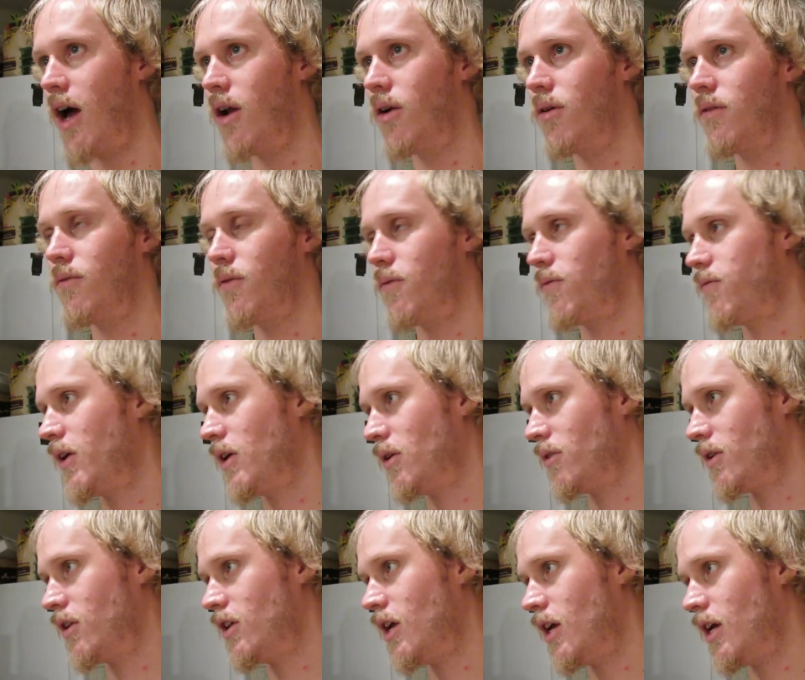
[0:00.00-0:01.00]
I don't even feel
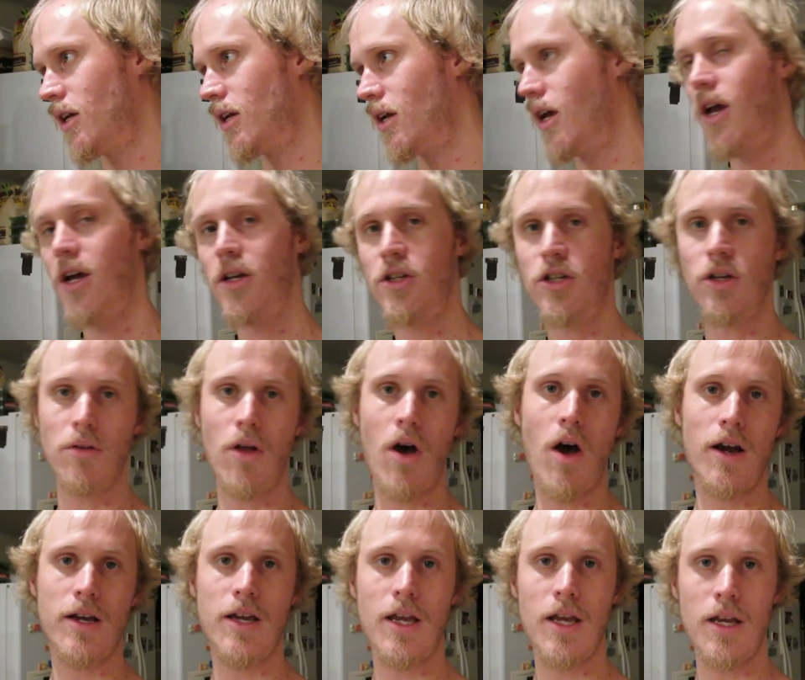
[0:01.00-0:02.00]
the need to
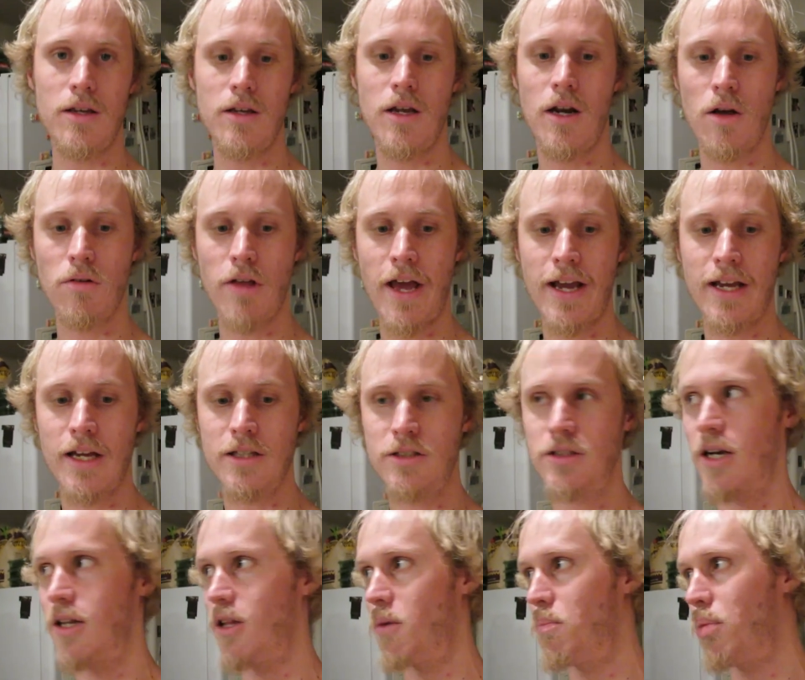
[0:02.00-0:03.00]
lock it." You know, like I
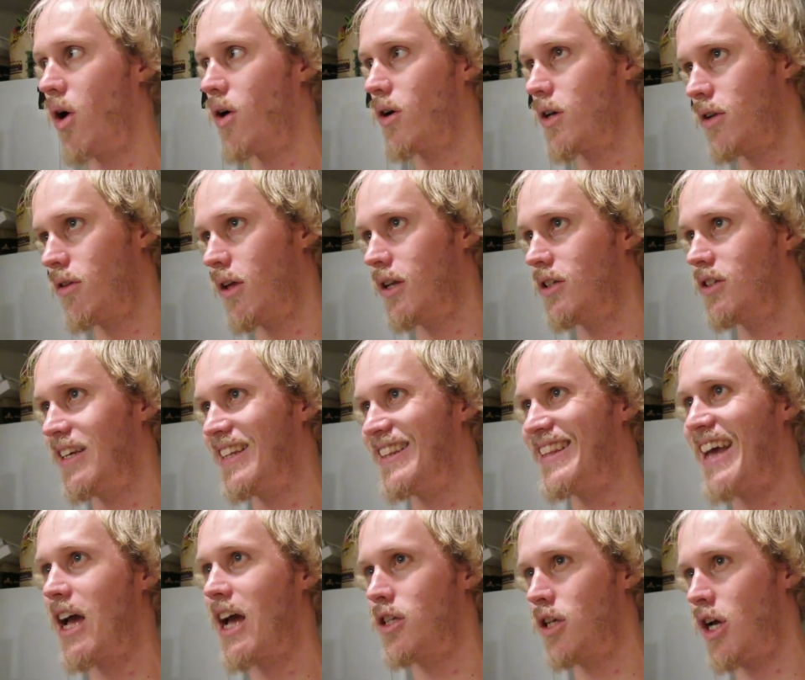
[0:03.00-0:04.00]
said in the parking lot, he's like
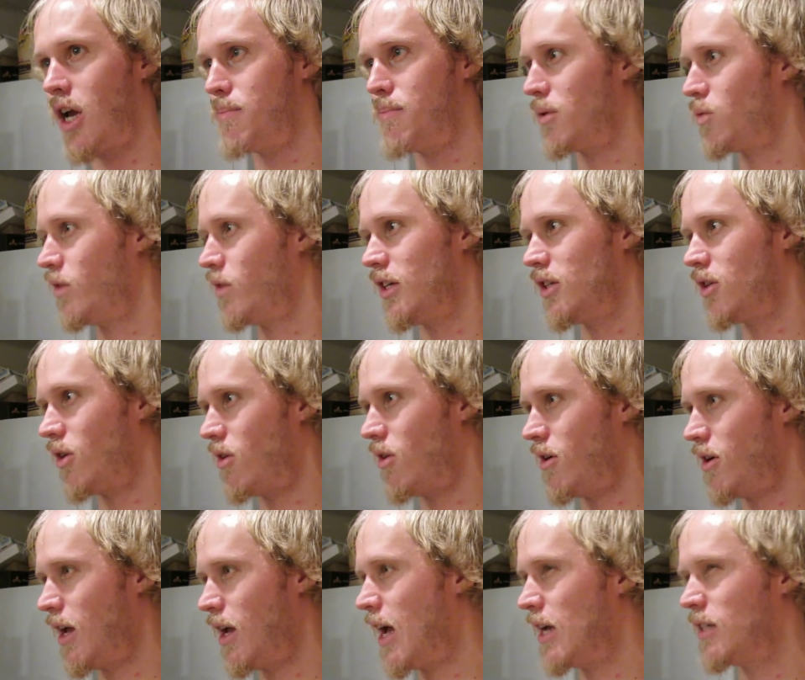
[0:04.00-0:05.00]
that type of
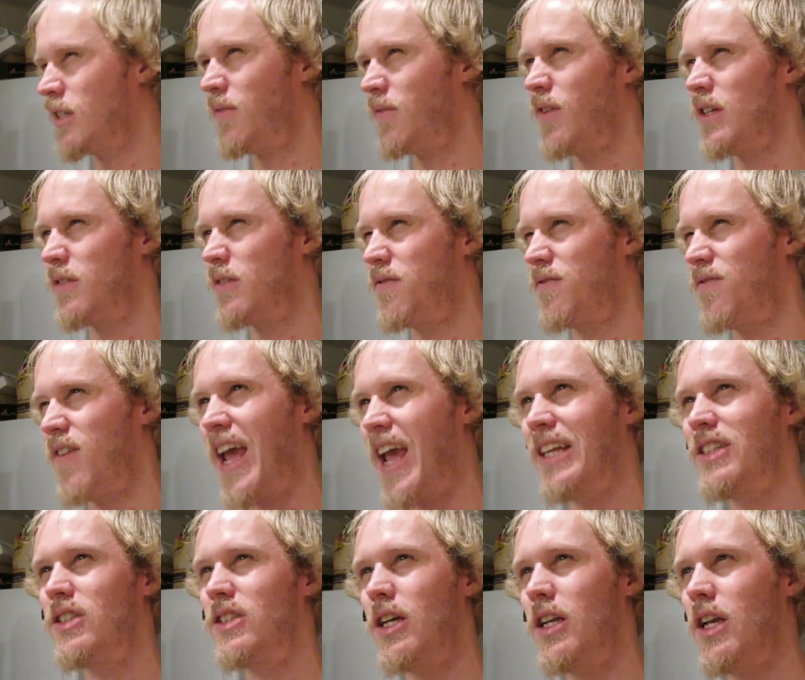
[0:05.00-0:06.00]
retard, as if his
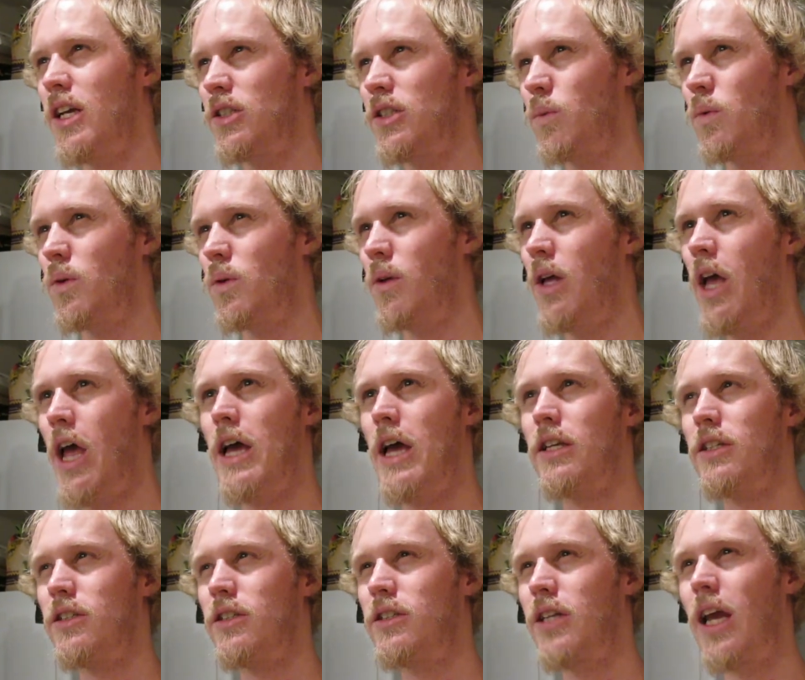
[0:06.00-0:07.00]
fanciness will
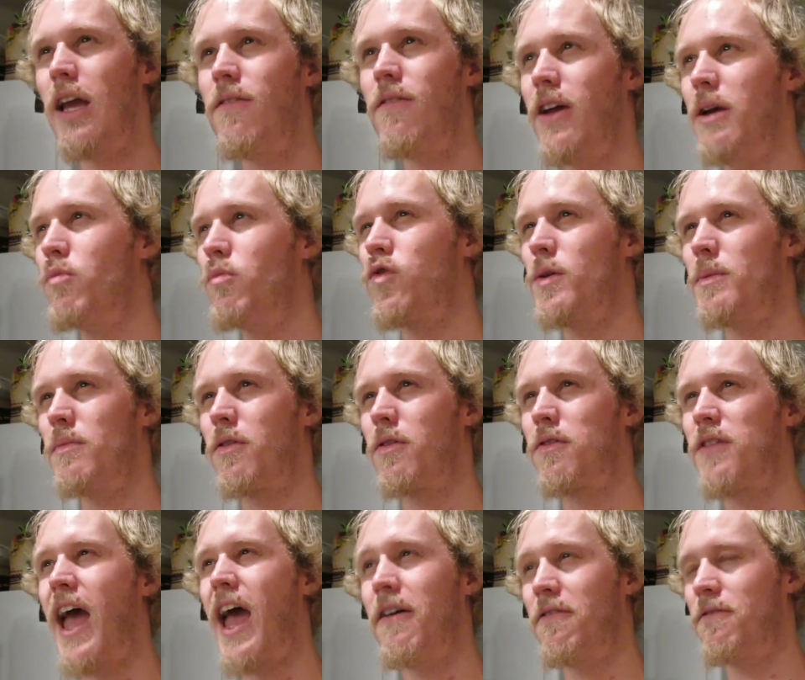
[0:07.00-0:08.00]
save him from
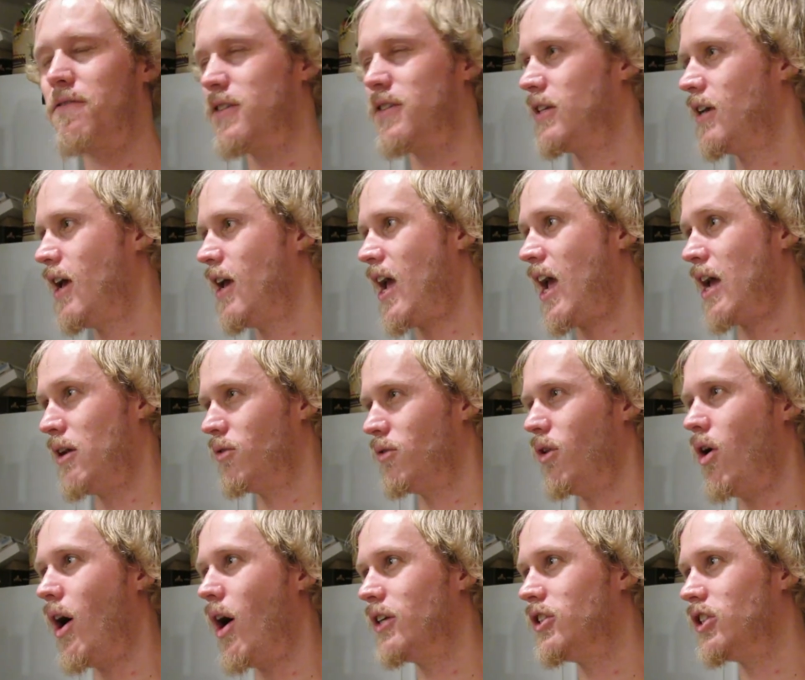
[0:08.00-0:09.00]
theft and
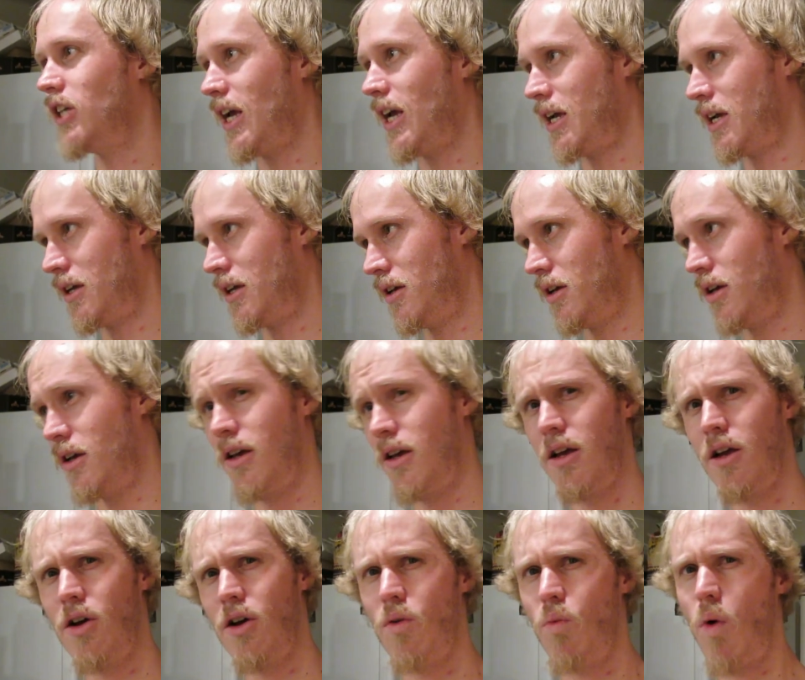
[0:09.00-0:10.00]
logic
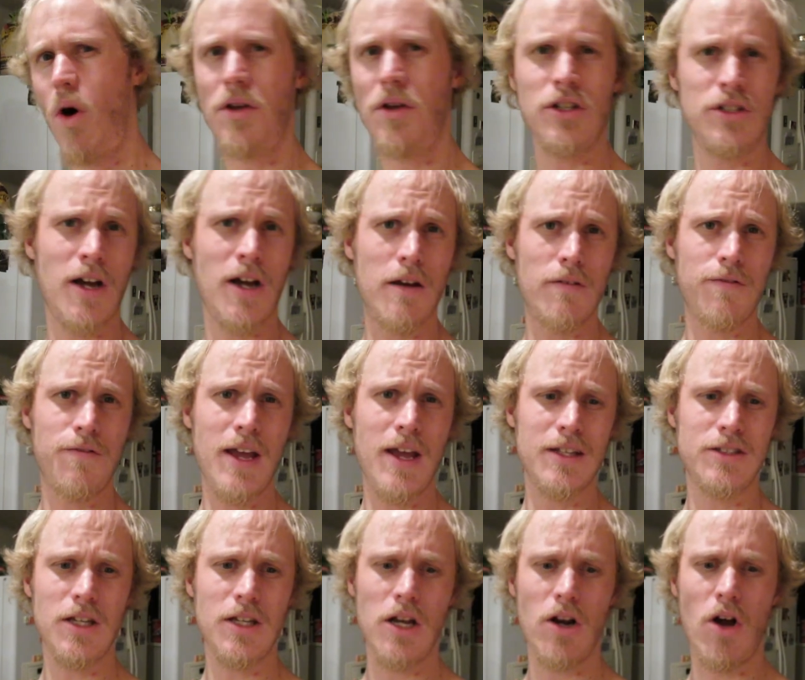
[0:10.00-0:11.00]
while he's not
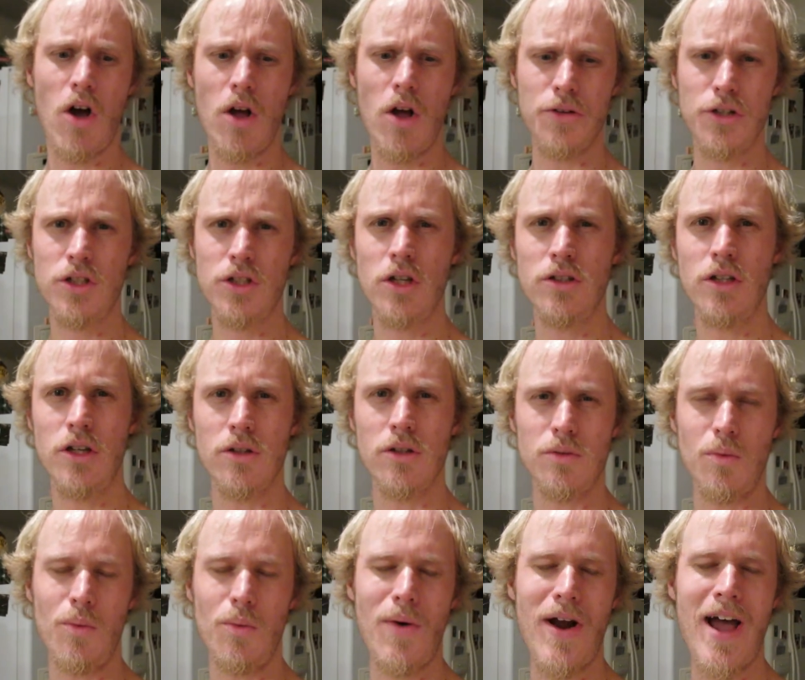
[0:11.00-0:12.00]
fancy at all, just because he
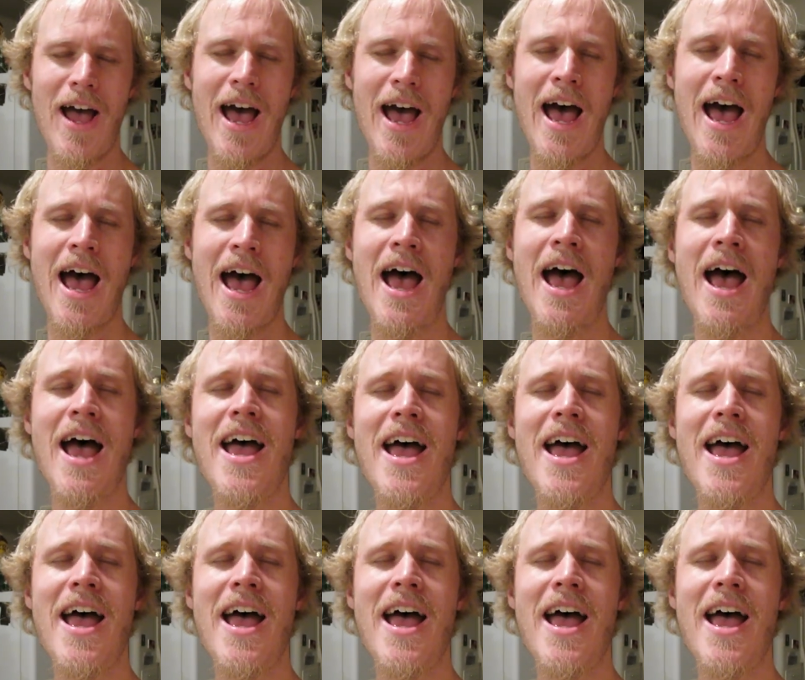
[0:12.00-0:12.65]
goes, right?